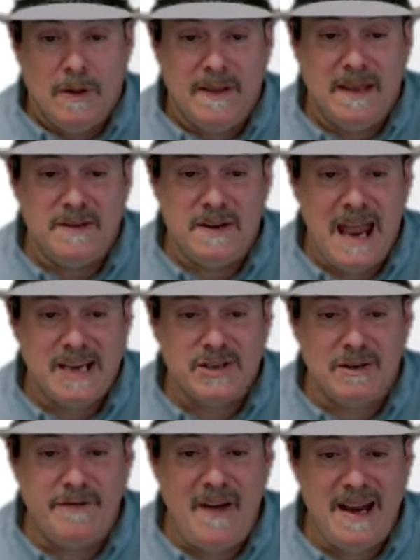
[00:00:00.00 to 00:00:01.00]
the
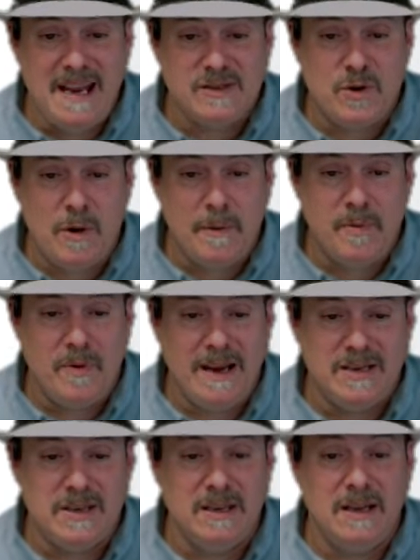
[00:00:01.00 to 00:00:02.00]
International Finance
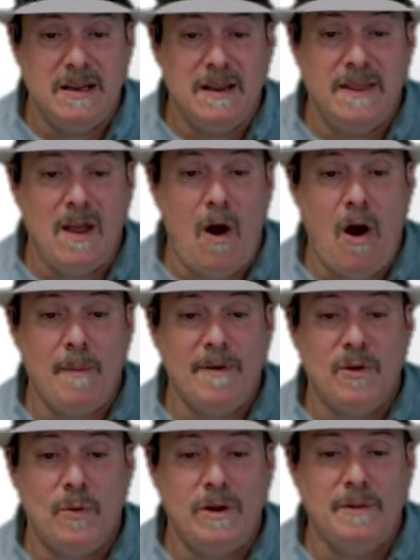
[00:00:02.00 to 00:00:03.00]
Corporation, the arm
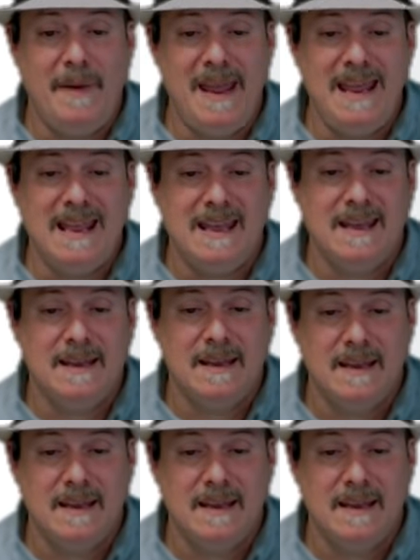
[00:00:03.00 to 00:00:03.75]
of the World Bank,